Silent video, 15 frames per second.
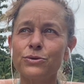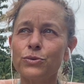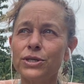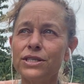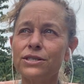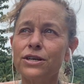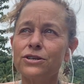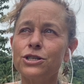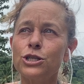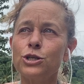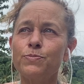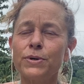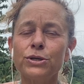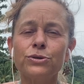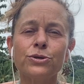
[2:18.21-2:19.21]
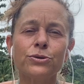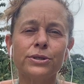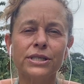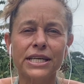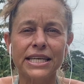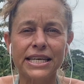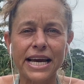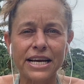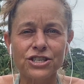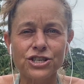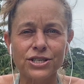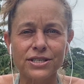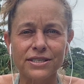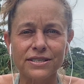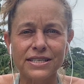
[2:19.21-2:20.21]
What is our spiritual
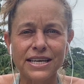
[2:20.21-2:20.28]
connection